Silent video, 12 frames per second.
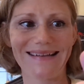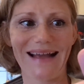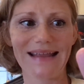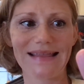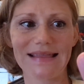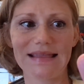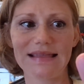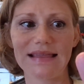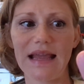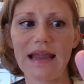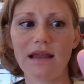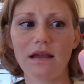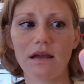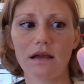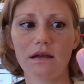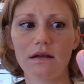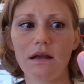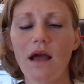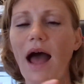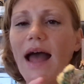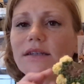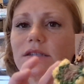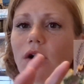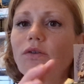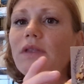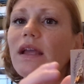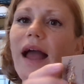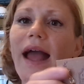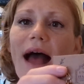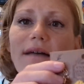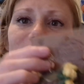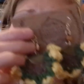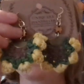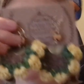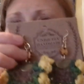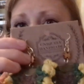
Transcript: I don't think I have this in